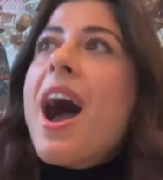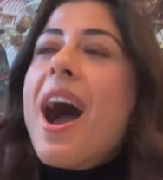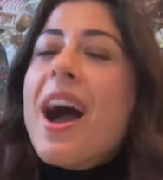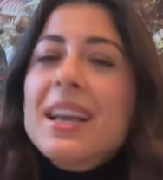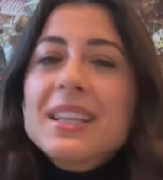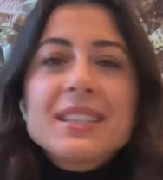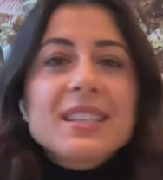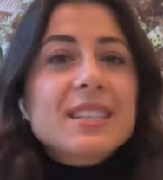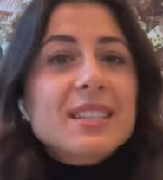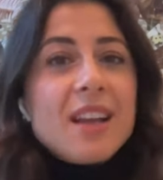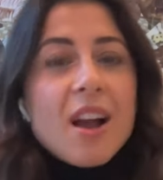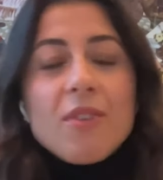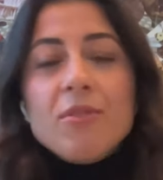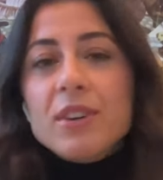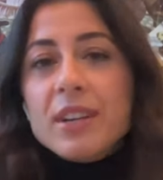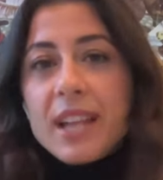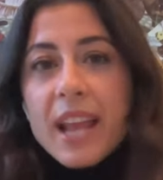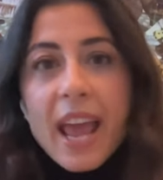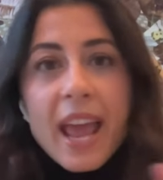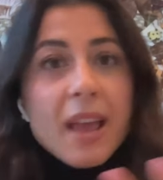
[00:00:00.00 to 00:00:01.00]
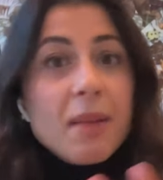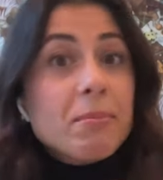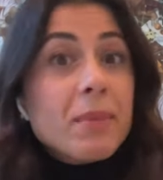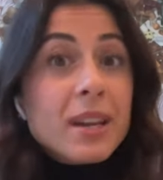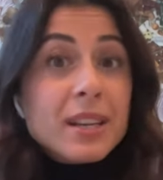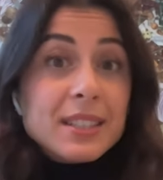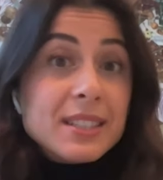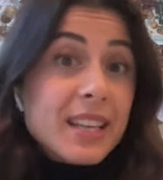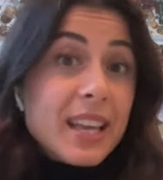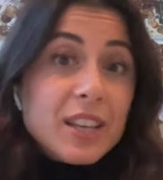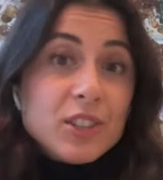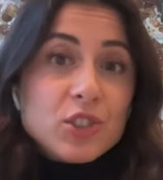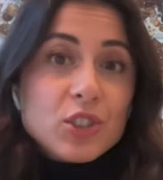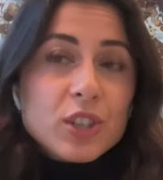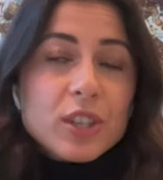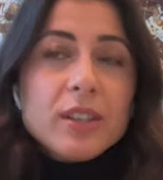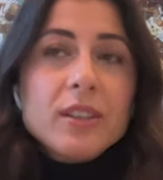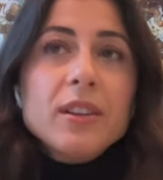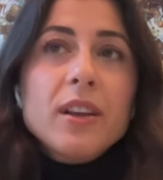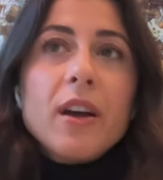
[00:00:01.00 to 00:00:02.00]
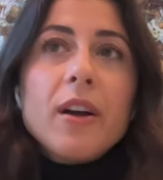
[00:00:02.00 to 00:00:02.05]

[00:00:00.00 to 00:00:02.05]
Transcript: I discovered meditation.